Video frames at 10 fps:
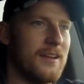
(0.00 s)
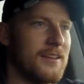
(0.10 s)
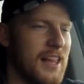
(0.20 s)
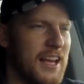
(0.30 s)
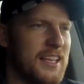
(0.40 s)

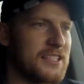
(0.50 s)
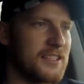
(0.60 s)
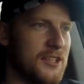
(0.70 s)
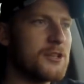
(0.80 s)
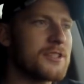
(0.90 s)
Like it's a
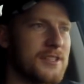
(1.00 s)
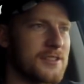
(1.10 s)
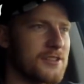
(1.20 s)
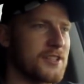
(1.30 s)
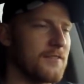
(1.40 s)

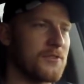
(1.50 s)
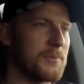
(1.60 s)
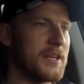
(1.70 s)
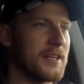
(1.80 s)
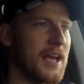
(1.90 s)
nuisance or something for
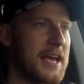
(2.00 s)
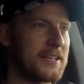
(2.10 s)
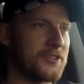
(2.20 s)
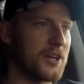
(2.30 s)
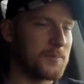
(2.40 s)
me to
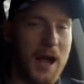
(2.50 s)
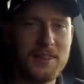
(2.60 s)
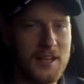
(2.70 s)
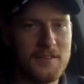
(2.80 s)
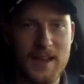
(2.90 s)
add truck. I
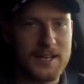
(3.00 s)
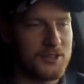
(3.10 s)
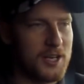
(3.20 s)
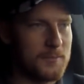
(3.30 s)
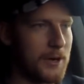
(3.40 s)
love adding
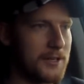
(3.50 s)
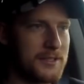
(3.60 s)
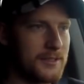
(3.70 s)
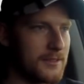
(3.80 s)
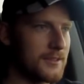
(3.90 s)
truck parts.